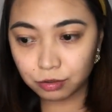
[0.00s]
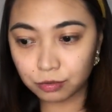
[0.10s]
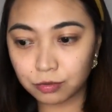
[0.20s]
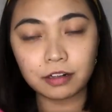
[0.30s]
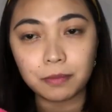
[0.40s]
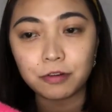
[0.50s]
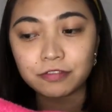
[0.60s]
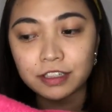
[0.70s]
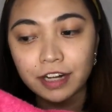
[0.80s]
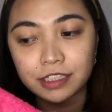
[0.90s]
to
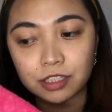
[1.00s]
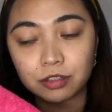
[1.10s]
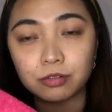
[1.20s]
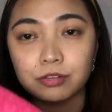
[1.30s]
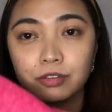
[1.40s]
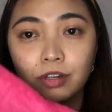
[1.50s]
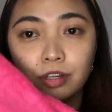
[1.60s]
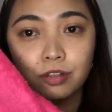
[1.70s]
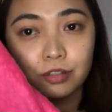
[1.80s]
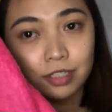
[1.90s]
remove the residues
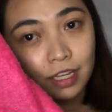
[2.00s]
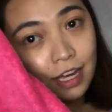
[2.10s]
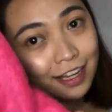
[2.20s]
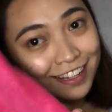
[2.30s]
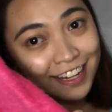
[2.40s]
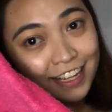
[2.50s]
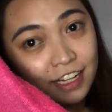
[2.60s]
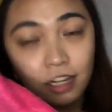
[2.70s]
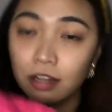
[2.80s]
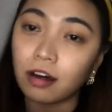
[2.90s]
using a
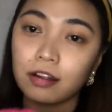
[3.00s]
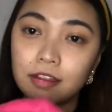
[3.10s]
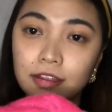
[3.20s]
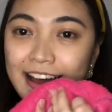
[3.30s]
clean cloth.